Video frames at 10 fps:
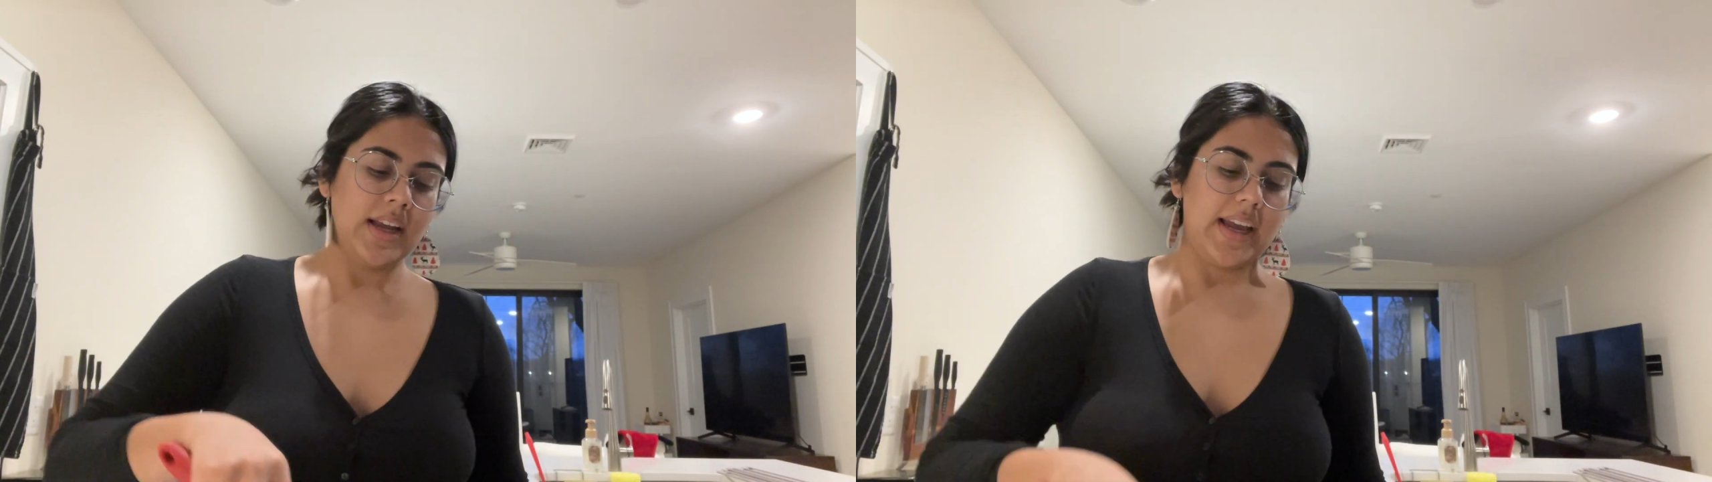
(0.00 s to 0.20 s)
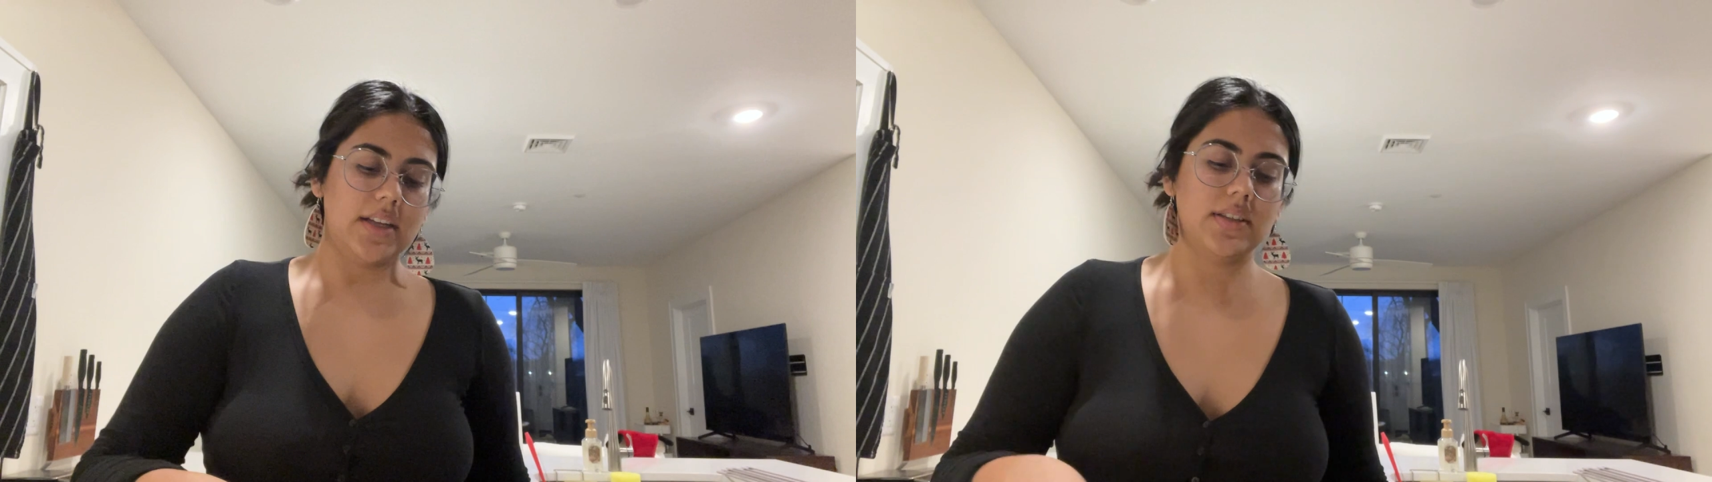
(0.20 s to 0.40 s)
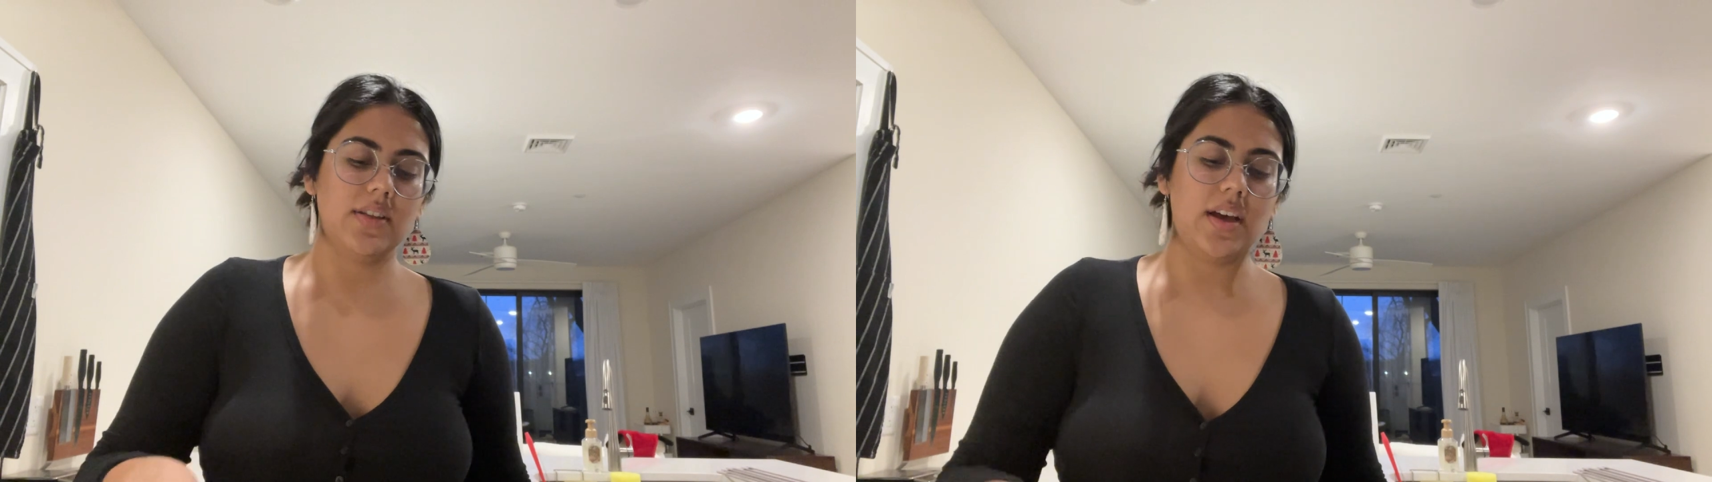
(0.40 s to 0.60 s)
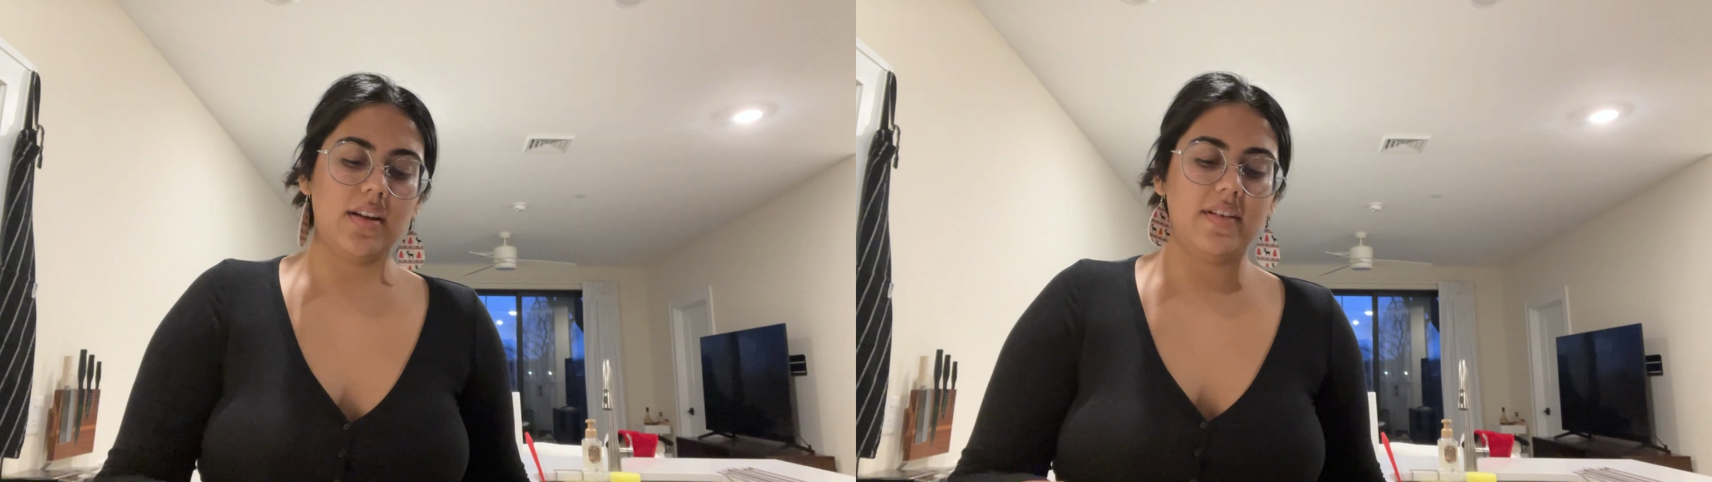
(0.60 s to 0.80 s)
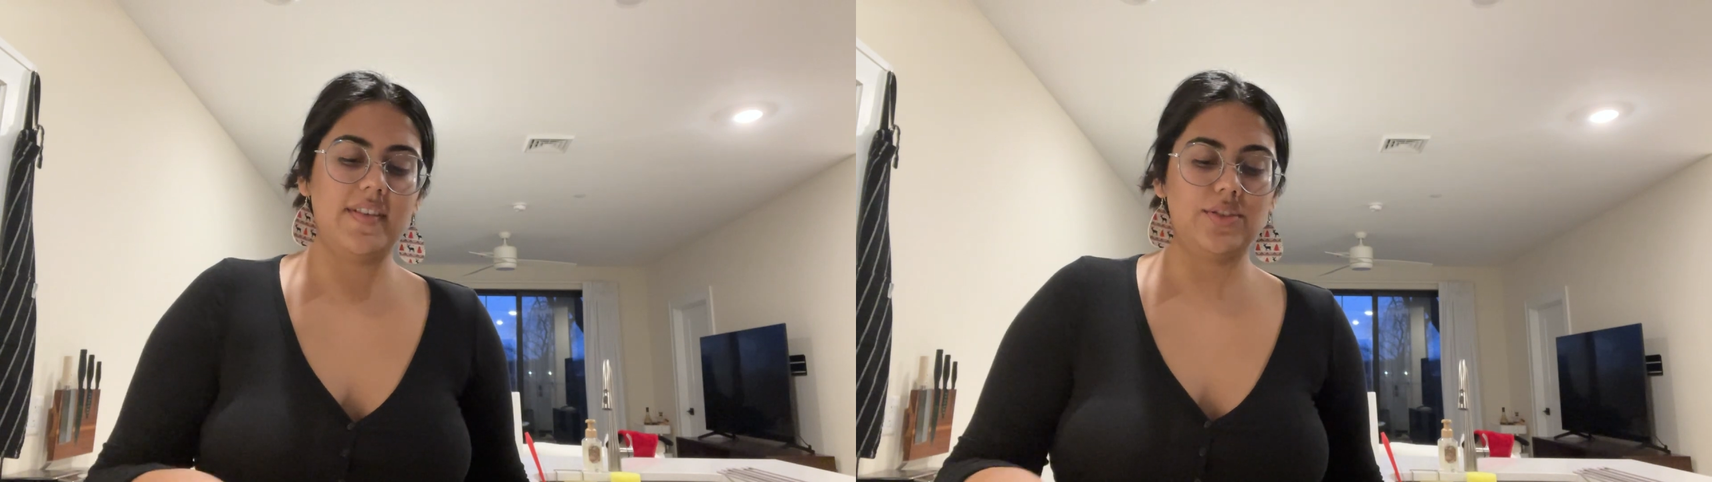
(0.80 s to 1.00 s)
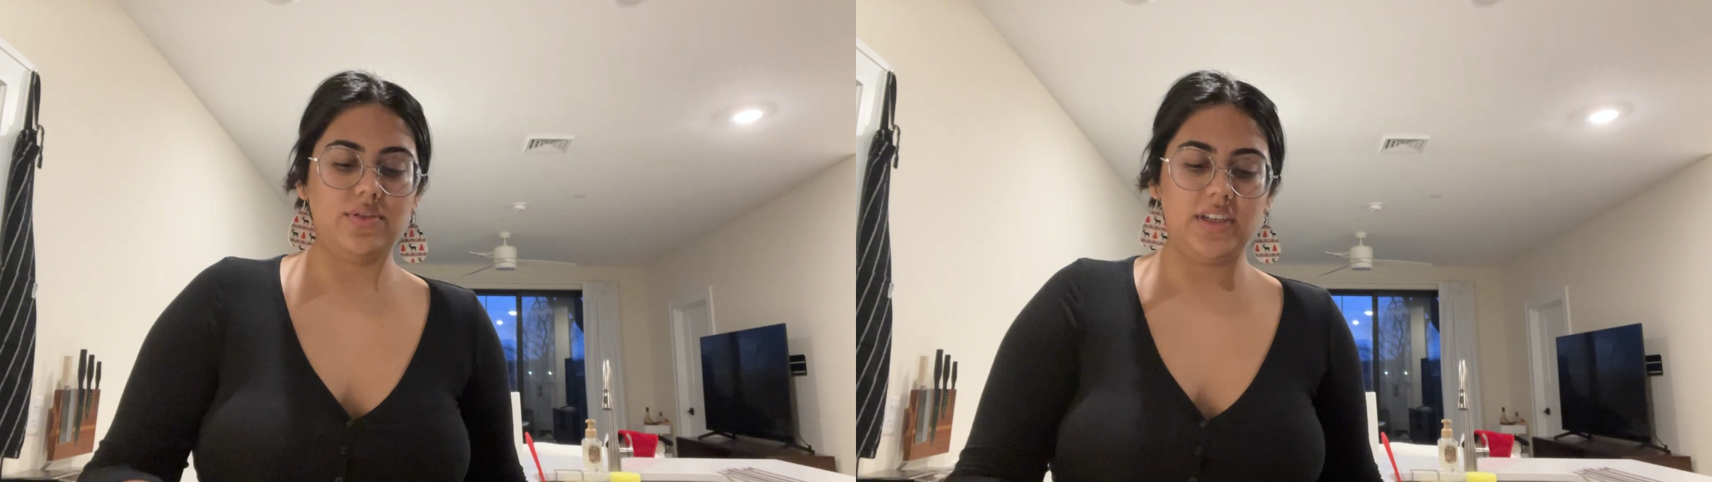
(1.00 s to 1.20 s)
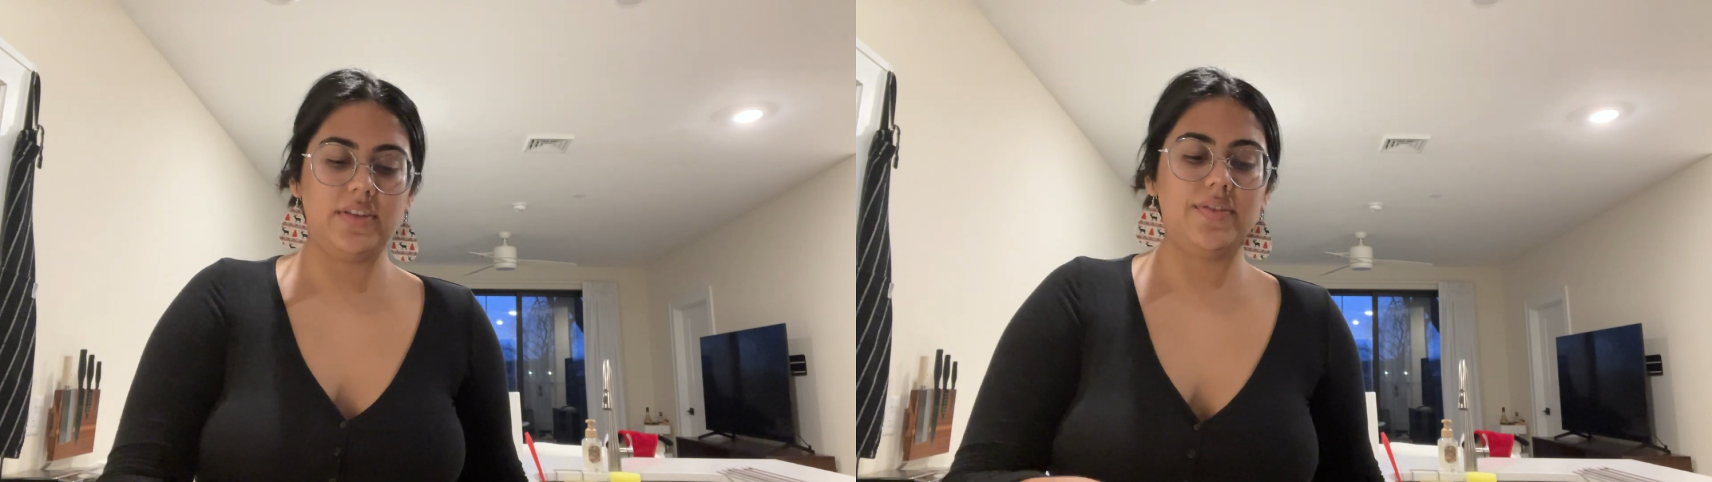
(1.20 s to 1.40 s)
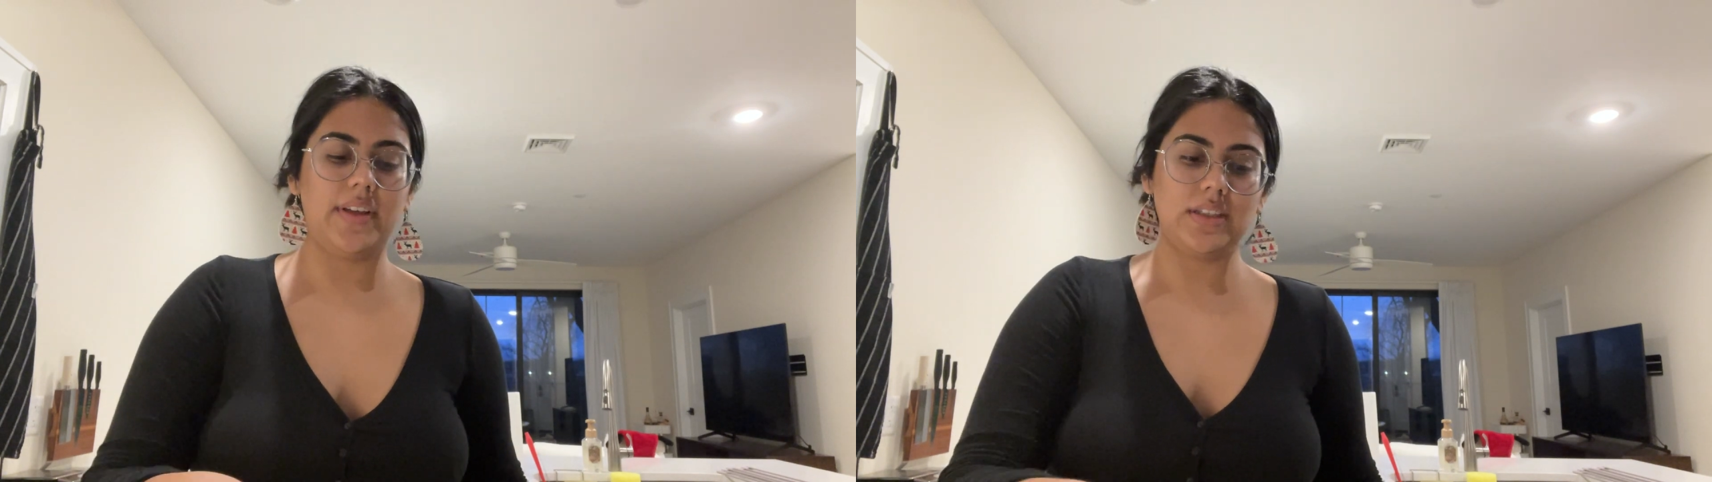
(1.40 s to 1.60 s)
And so that eventually
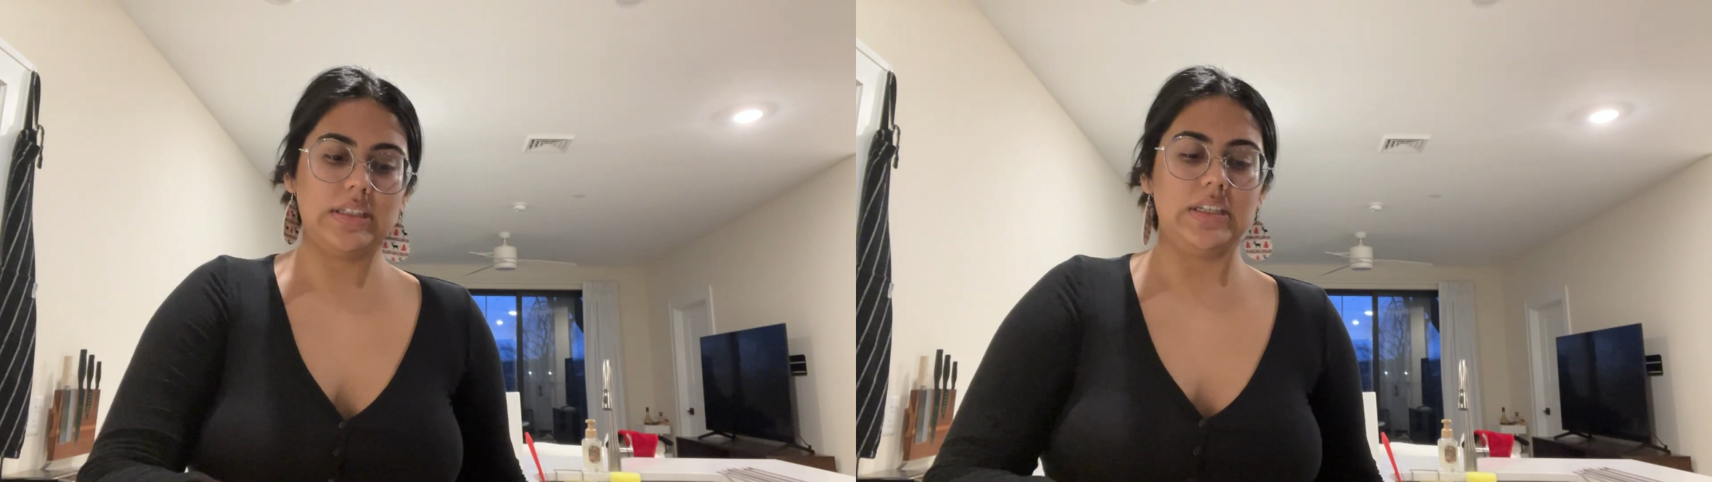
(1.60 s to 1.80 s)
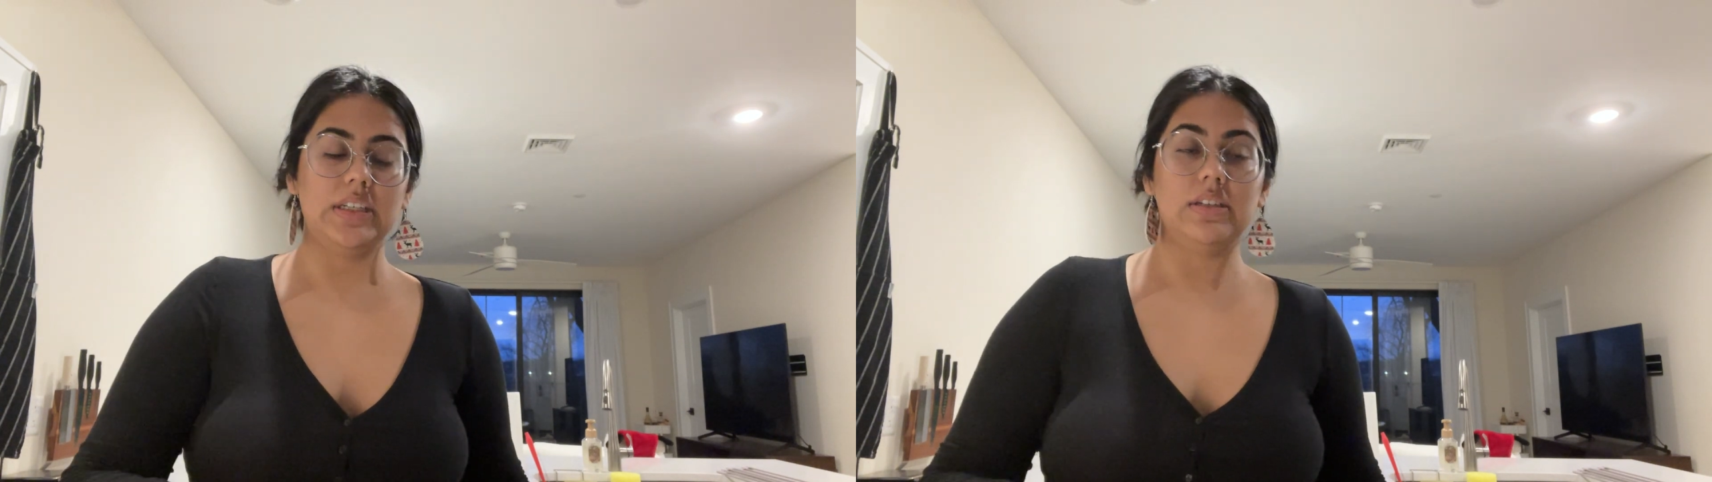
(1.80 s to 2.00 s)
reflected